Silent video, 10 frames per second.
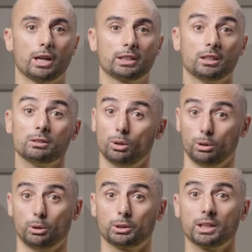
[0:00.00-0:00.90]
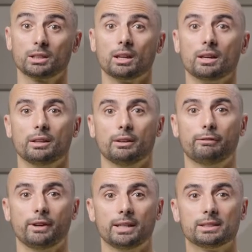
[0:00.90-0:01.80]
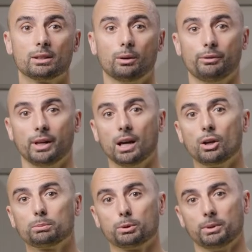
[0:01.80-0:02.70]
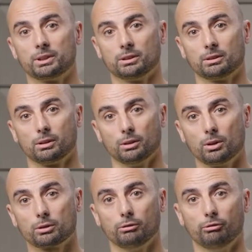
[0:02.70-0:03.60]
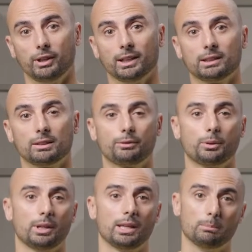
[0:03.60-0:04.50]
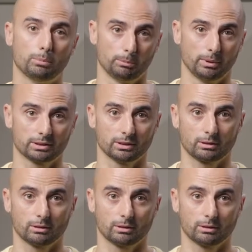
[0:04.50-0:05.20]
tracking or locking the phase of the output pixel clock relative to the input pixel